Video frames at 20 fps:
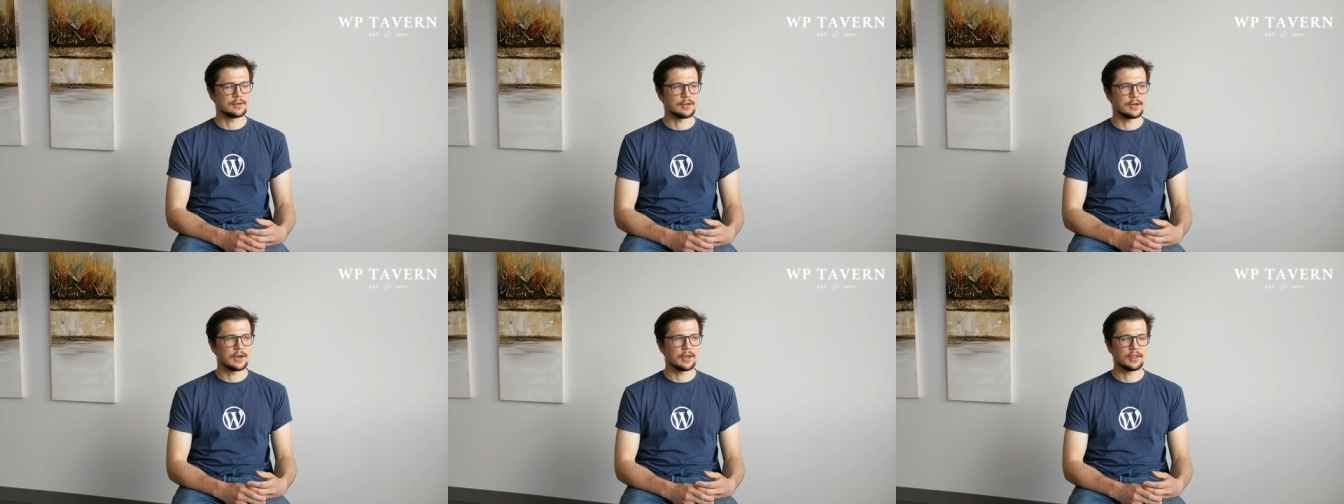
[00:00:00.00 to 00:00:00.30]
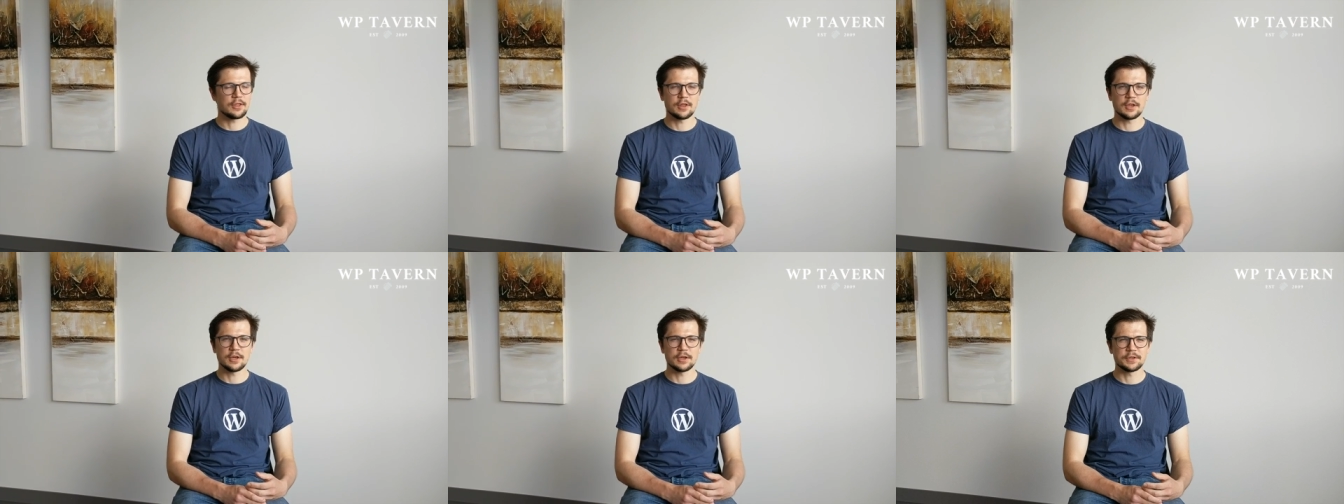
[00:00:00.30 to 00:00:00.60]
I
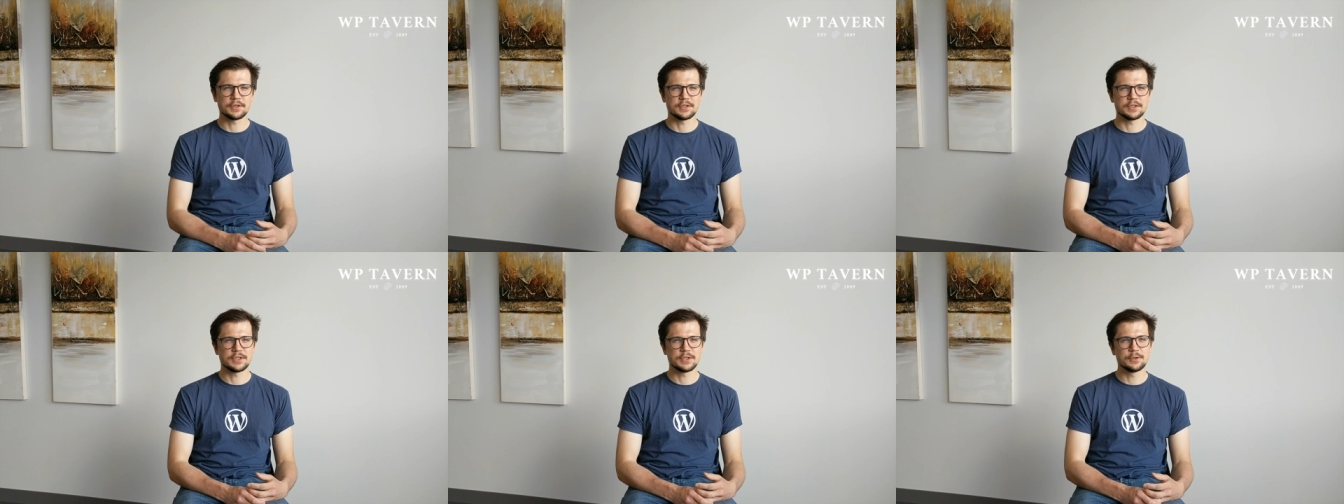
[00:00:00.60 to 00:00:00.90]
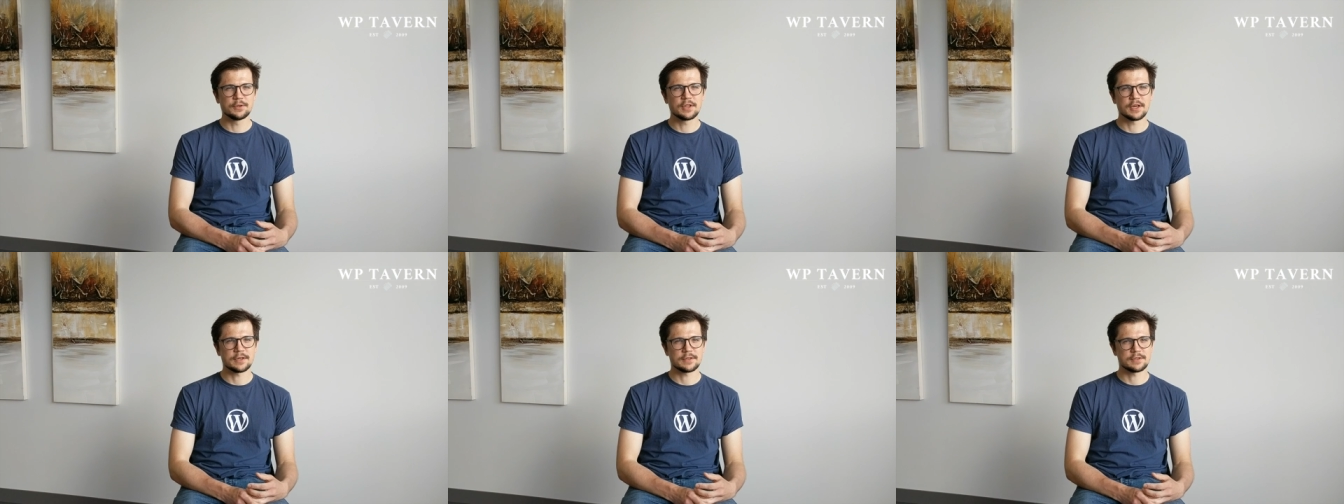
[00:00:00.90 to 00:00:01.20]
think in
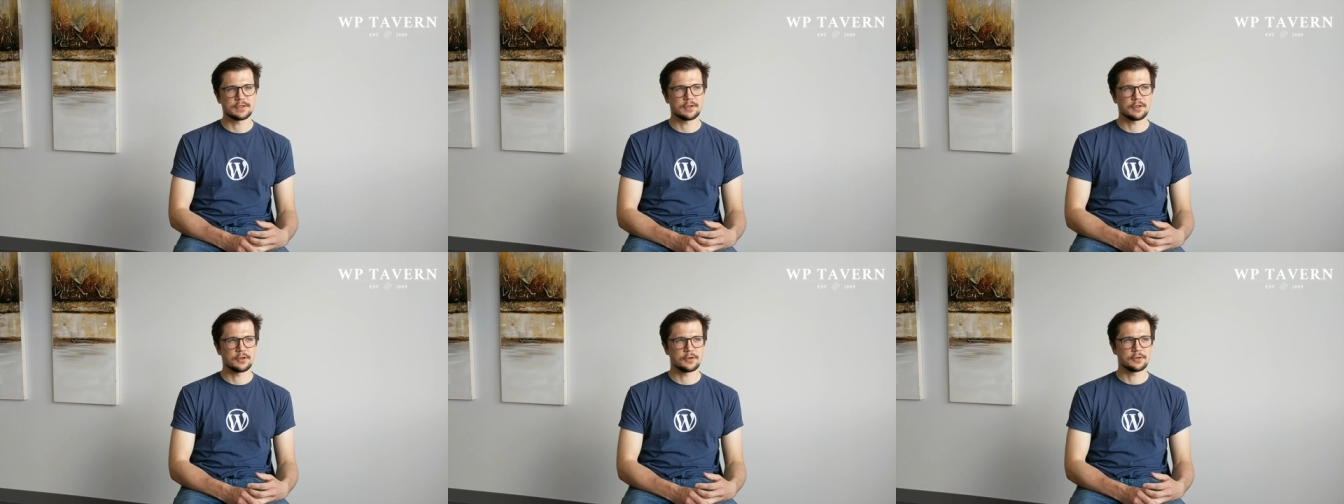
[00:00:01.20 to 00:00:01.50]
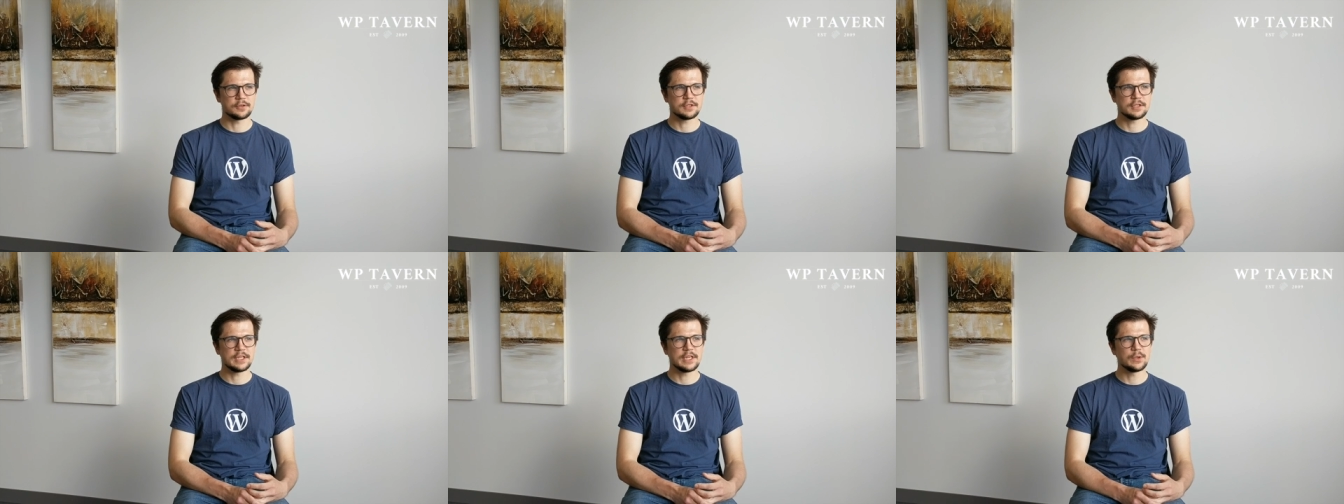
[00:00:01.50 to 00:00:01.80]

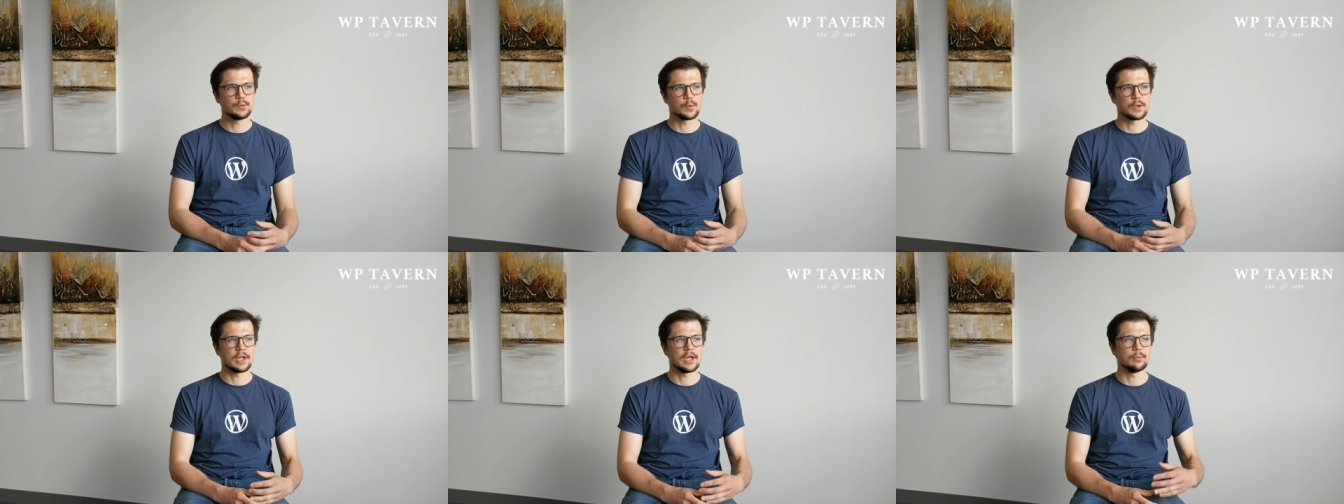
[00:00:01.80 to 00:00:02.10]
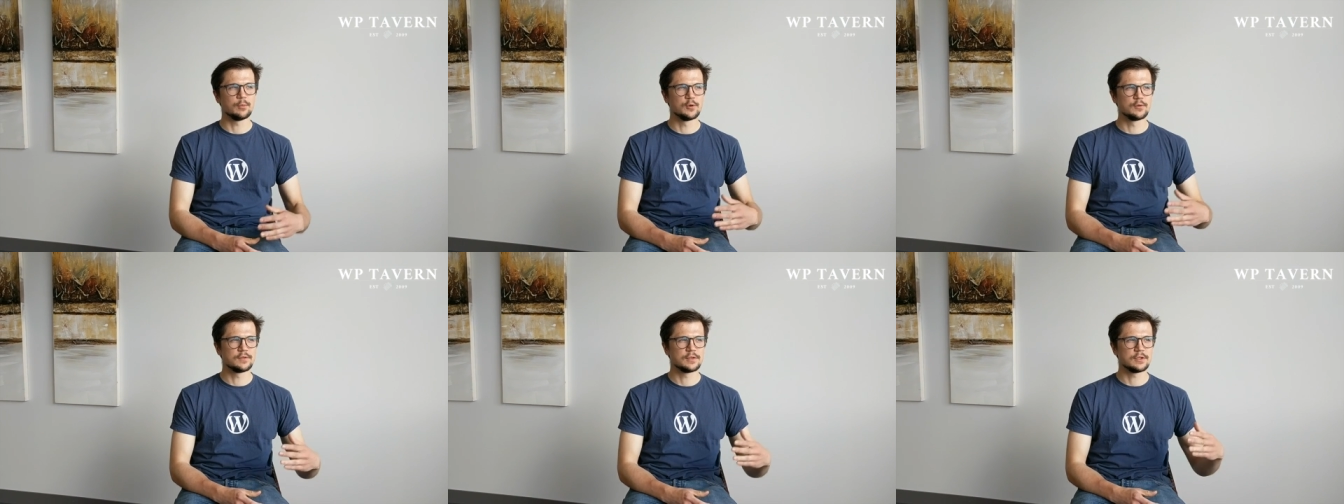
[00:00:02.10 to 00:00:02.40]
2013, when I
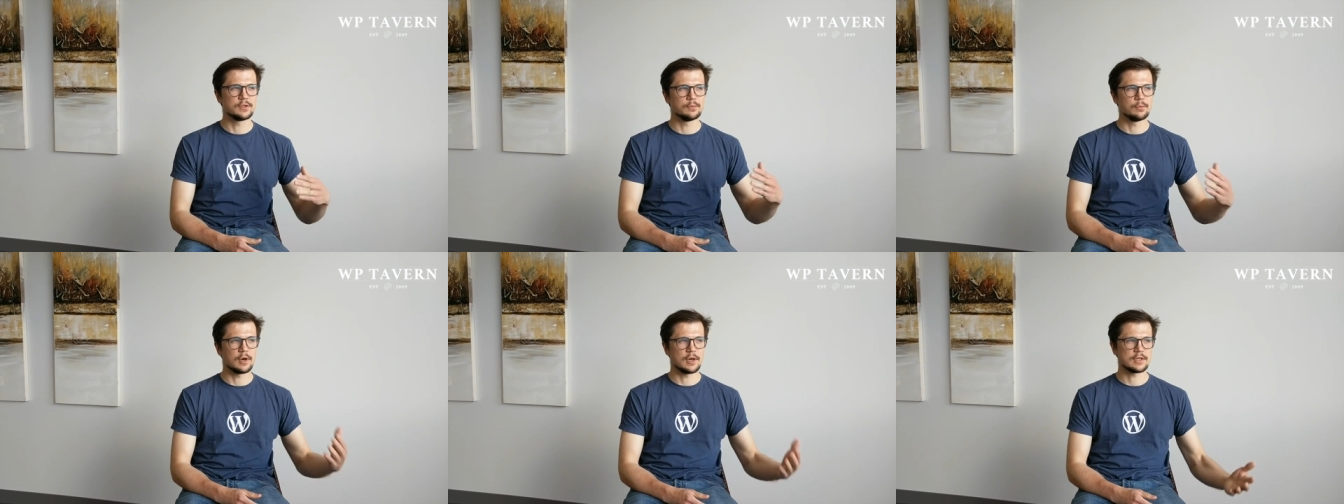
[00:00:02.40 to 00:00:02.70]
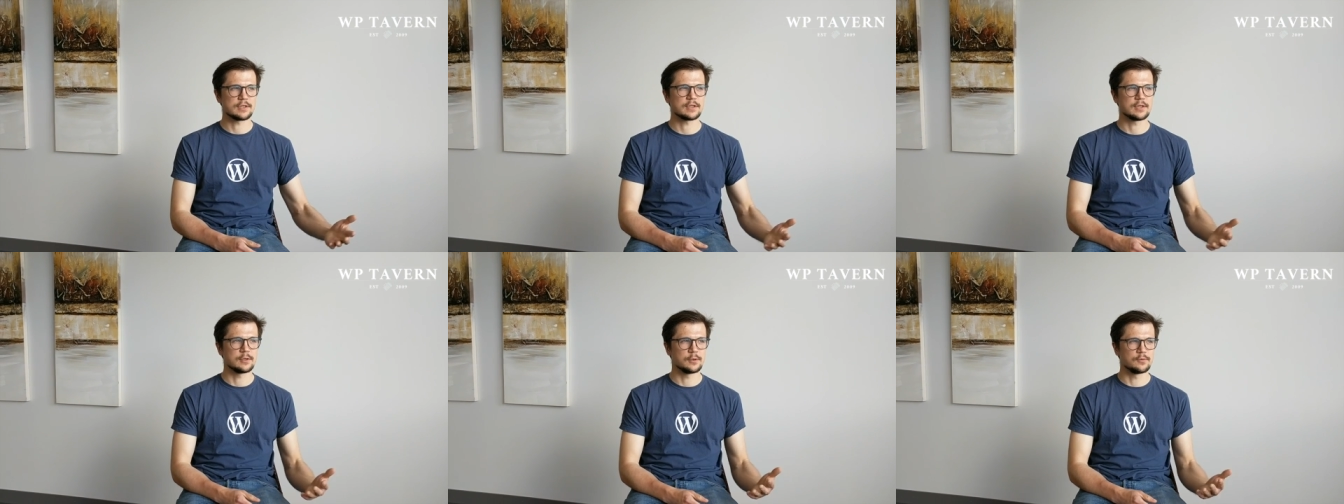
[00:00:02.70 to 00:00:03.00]
moved to
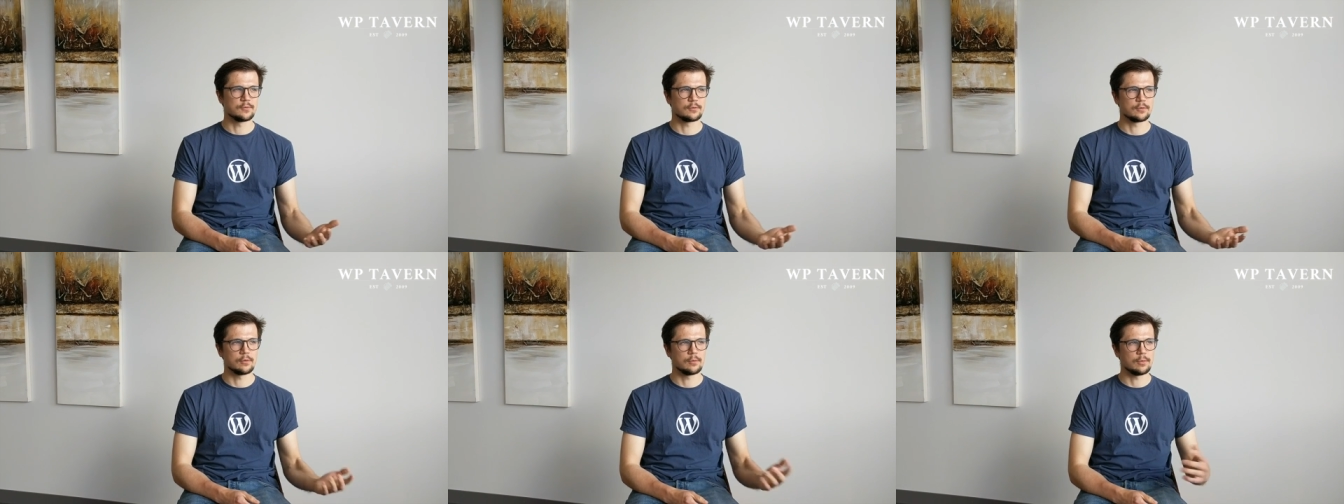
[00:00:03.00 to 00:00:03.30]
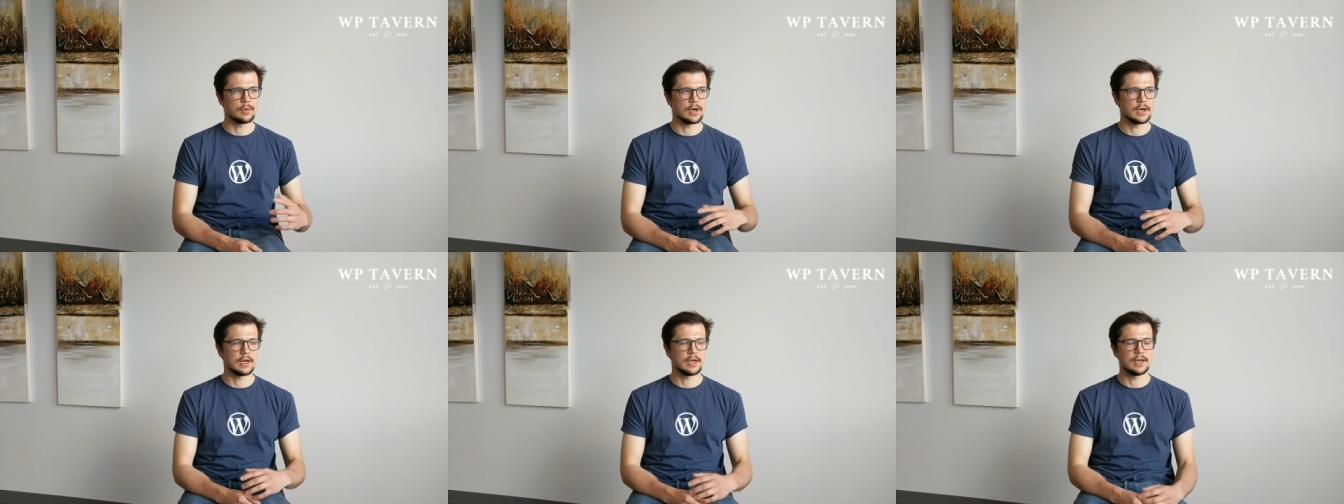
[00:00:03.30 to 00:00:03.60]
Moscow from
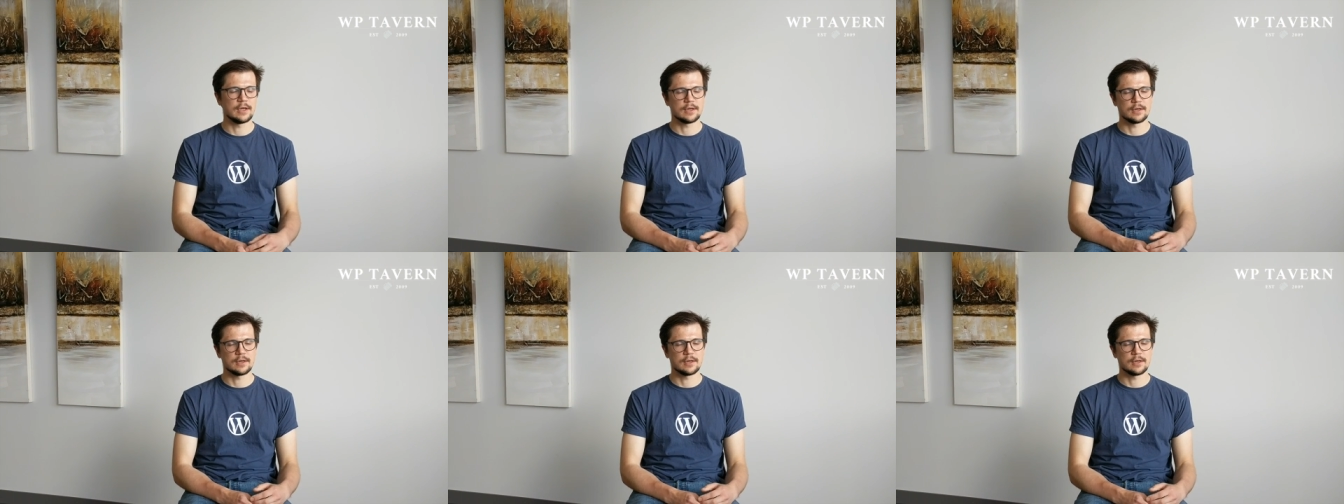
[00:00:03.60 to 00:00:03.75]
my